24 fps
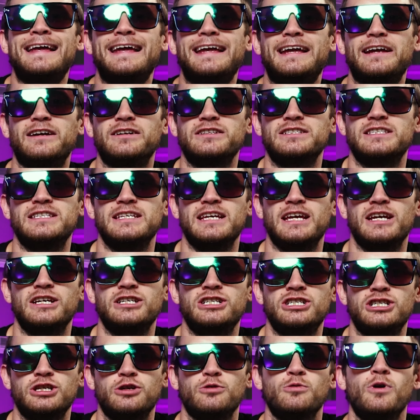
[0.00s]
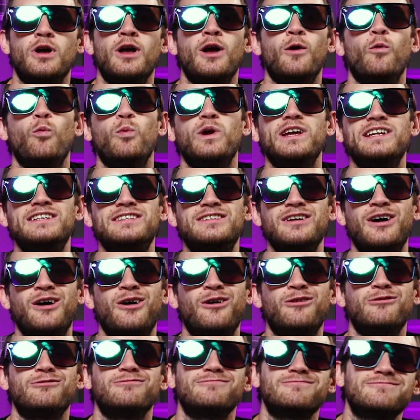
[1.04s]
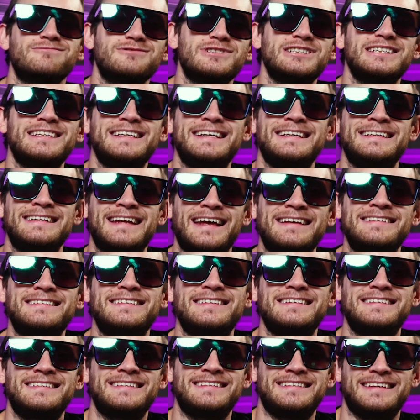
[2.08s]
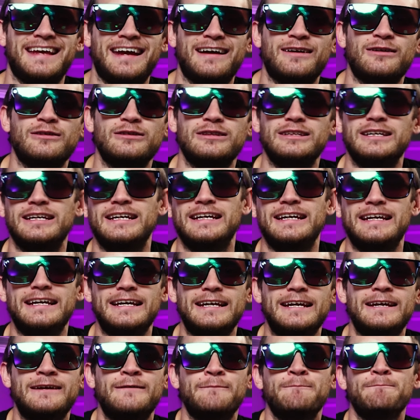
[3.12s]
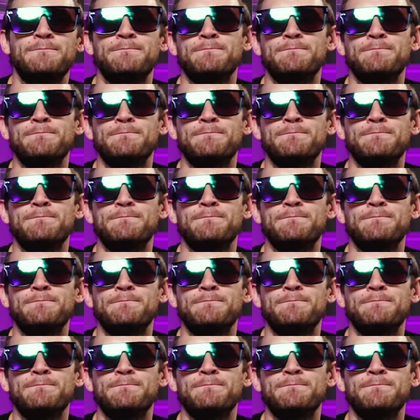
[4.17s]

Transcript: Here's the issue we don't really necessarily